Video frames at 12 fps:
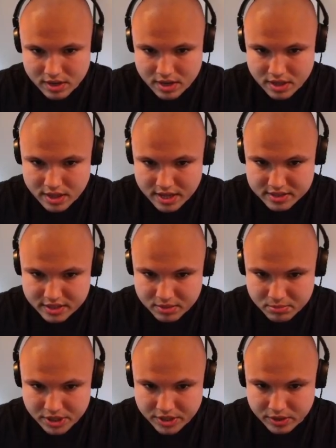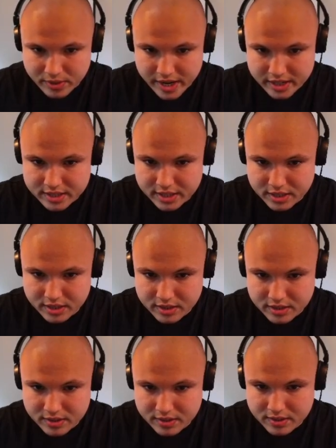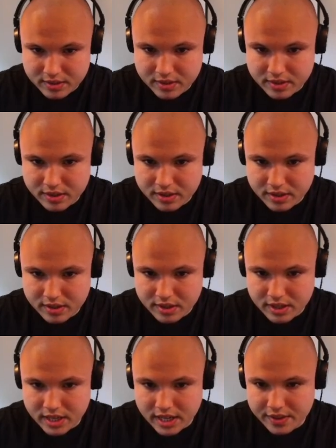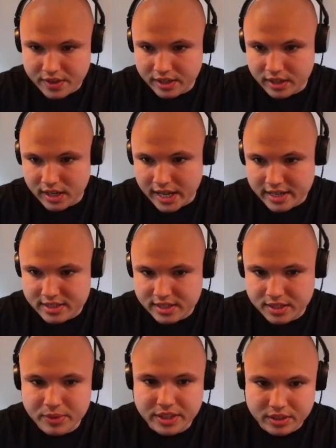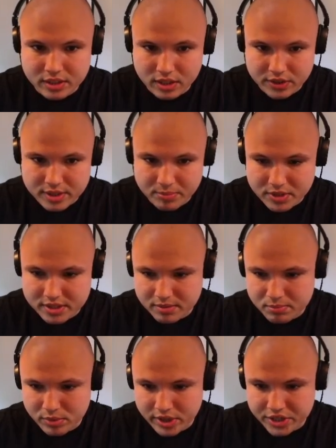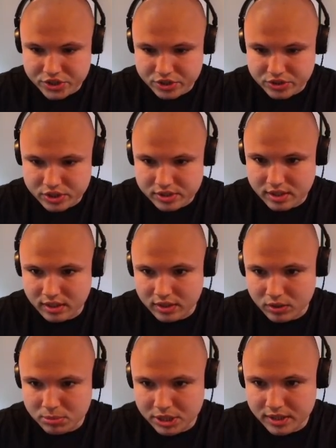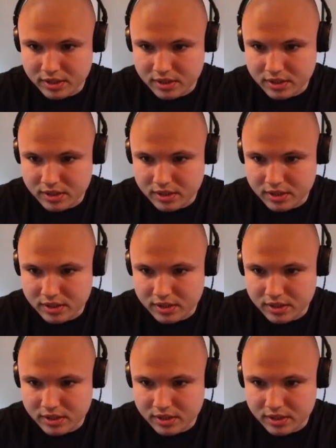This can be corrected. And then lastly, we could close up this embrasure just a little bit.